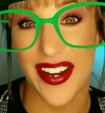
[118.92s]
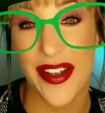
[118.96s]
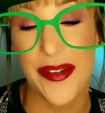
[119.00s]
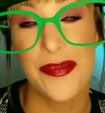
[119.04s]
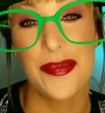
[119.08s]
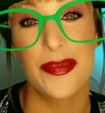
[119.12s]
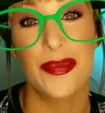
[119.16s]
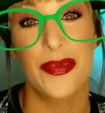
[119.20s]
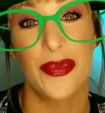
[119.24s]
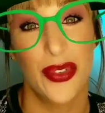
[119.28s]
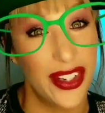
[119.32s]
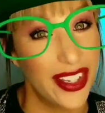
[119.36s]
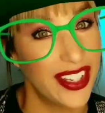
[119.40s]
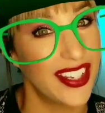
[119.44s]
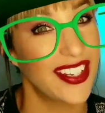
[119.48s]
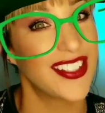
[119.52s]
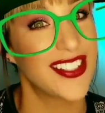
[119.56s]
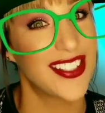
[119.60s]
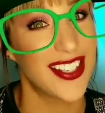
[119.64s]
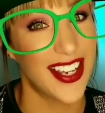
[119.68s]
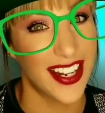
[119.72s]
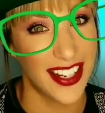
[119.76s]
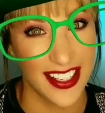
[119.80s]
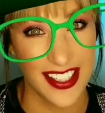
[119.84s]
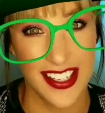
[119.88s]
and I'm
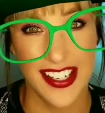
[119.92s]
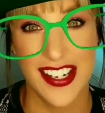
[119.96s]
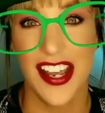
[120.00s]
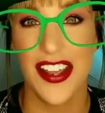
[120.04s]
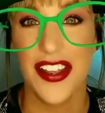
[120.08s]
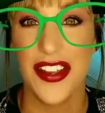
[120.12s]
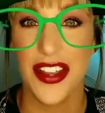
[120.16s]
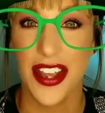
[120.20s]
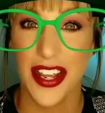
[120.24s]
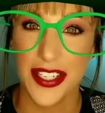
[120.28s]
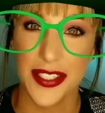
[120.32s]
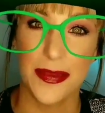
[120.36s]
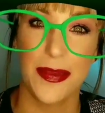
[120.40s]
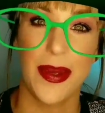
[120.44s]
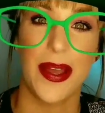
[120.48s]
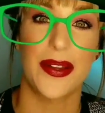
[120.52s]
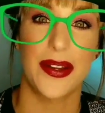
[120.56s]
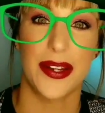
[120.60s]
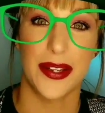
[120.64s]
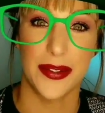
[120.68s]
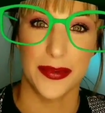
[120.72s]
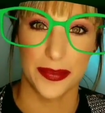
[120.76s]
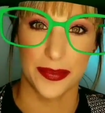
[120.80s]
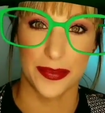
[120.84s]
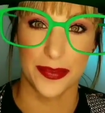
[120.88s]
really excited to tell you guys
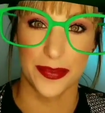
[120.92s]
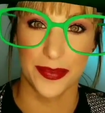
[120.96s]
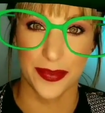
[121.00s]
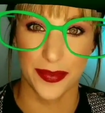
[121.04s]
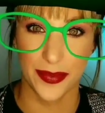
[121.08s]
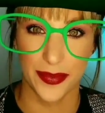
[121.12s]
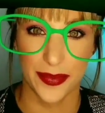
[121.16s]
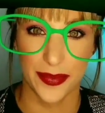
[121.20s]
about it.